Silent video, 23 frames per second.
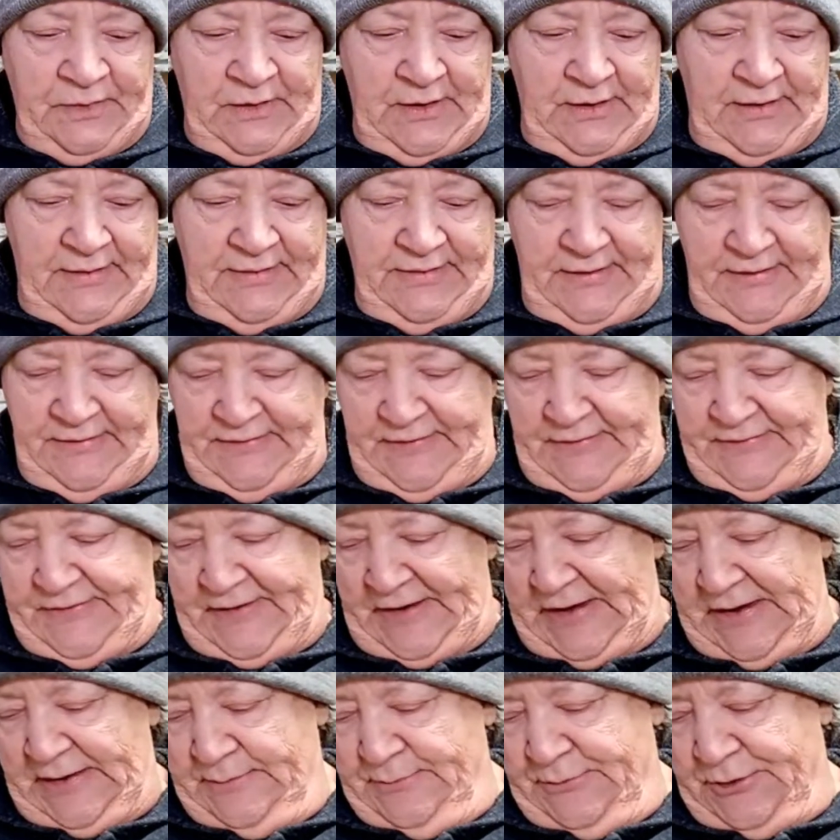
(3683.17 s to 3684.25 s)
and then the
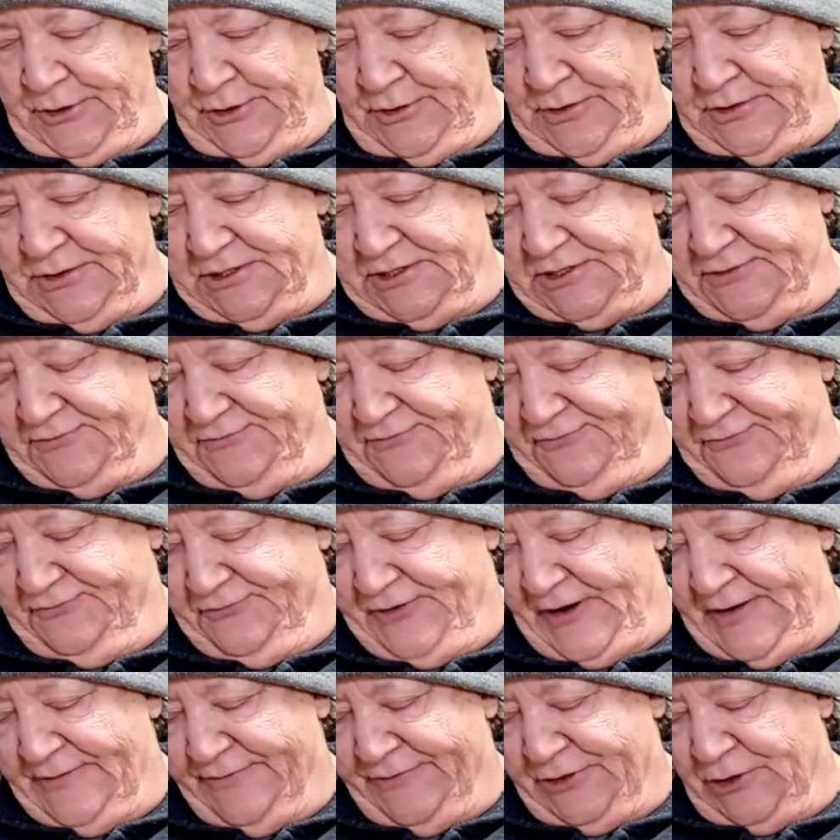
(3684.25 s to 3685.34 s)
diameter is
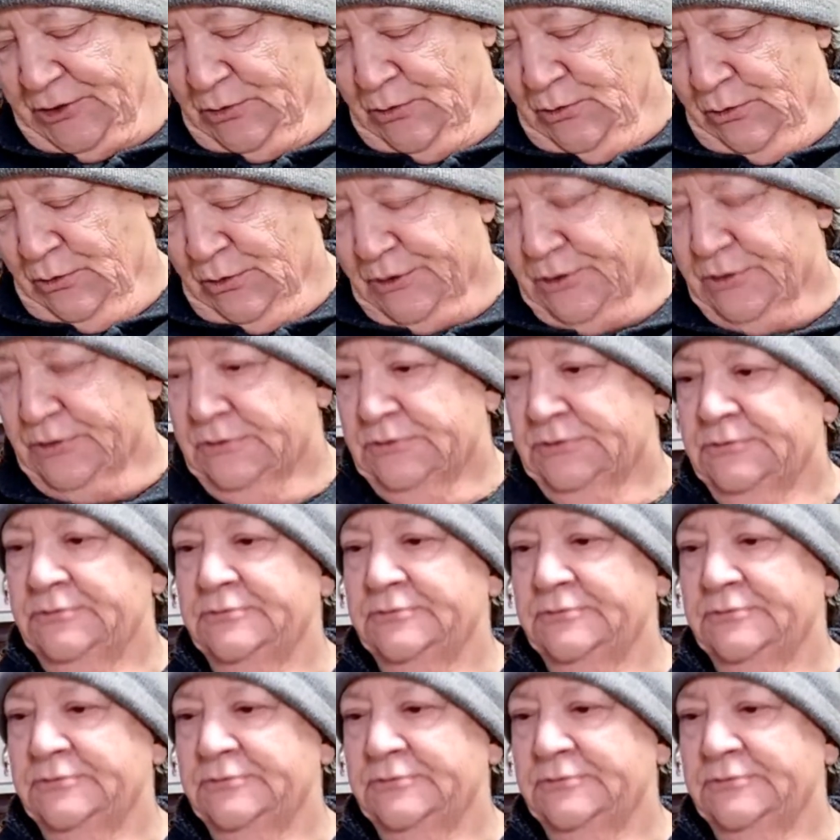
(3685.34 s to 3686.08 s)
five and a quarter.